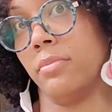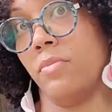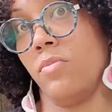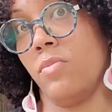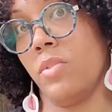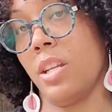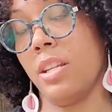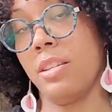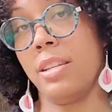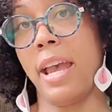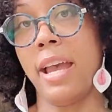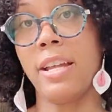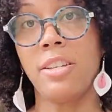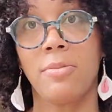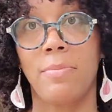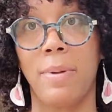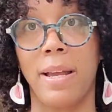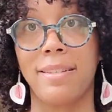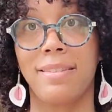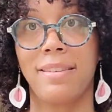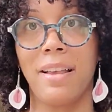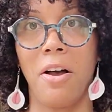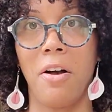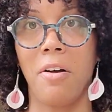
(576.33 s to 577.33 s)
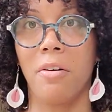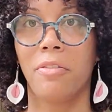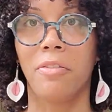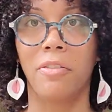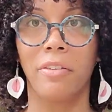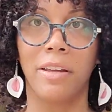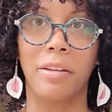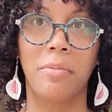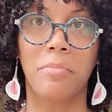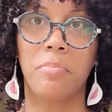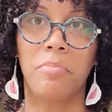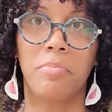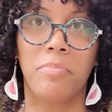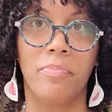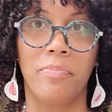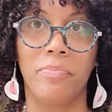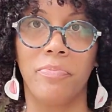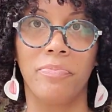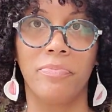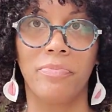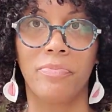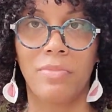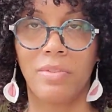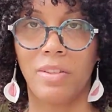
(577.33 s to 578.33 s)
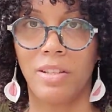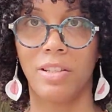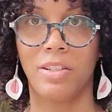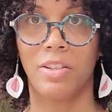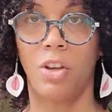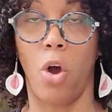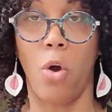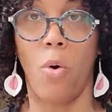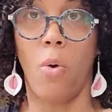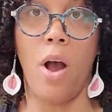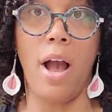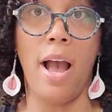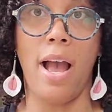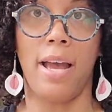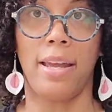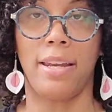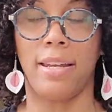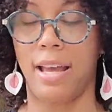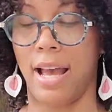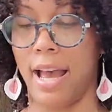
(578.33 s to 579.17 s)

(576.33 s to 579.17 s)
detach myself and go on.